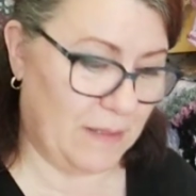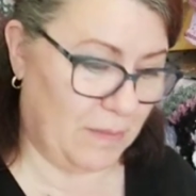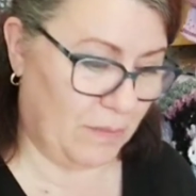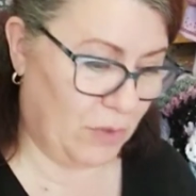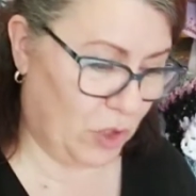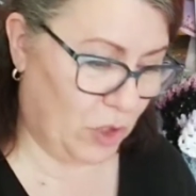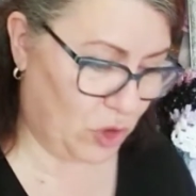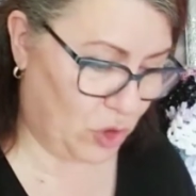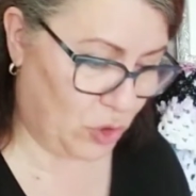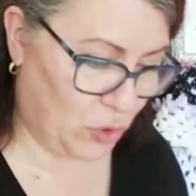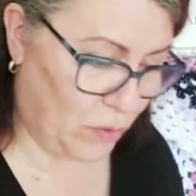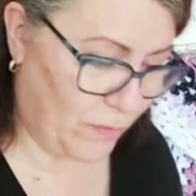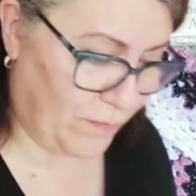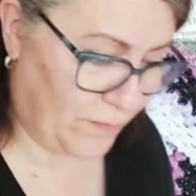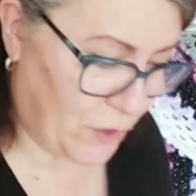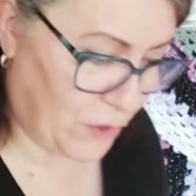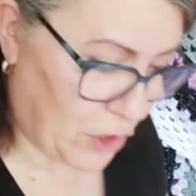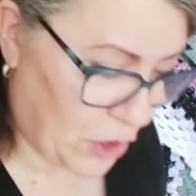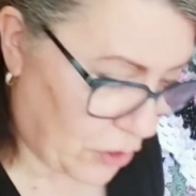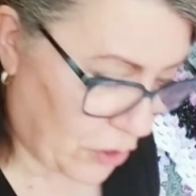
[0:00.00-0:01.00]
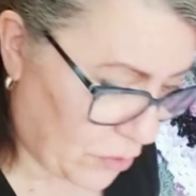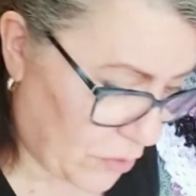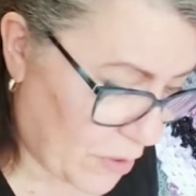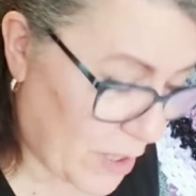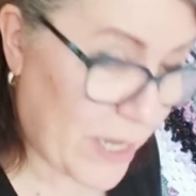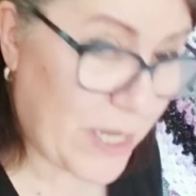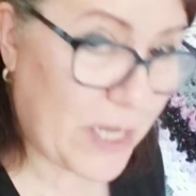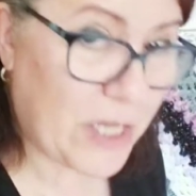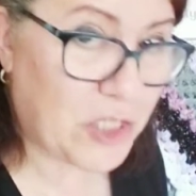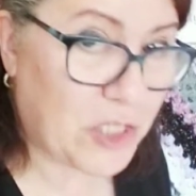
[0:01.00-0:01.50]
I'm not sure if you know
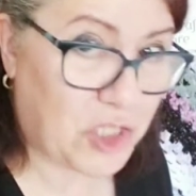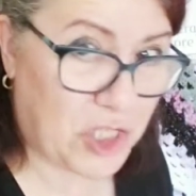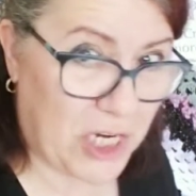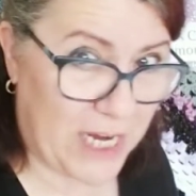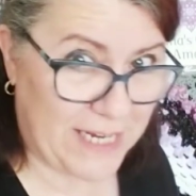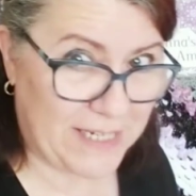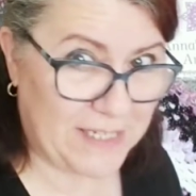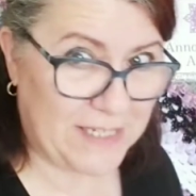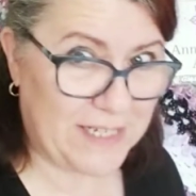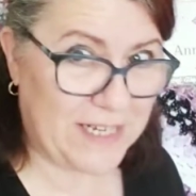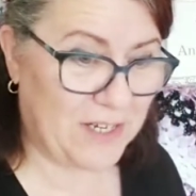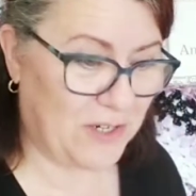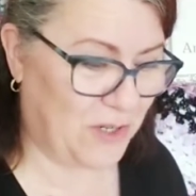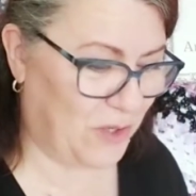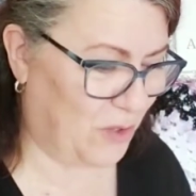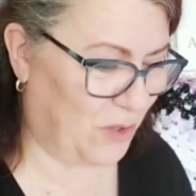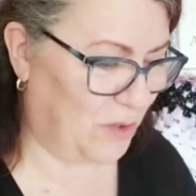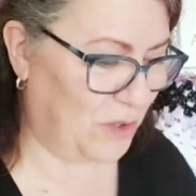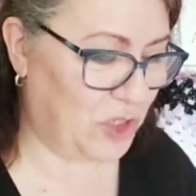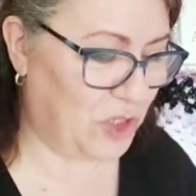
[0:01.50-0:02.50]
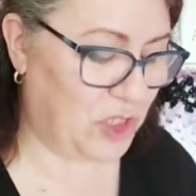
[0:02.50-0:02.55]
Chandy at all.